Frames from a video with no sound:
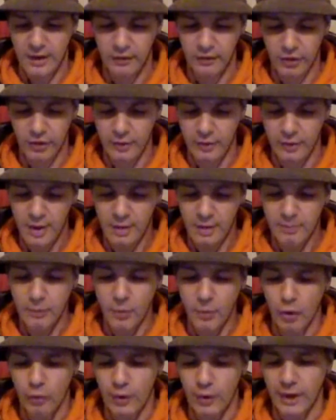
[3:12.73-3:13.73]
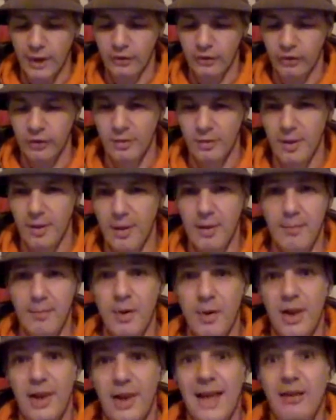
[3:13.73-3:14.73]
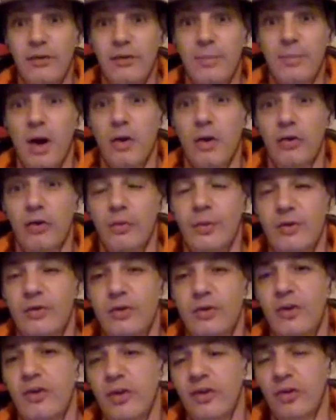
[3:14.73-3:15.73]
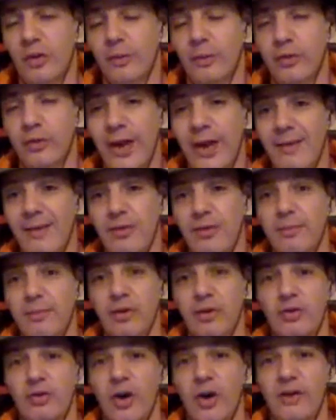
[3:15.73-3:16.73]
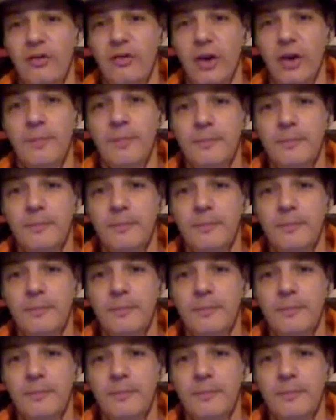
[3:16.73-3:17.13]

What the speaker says: So more runs, less passes, which shows you the Sunwolves kept it much tighter.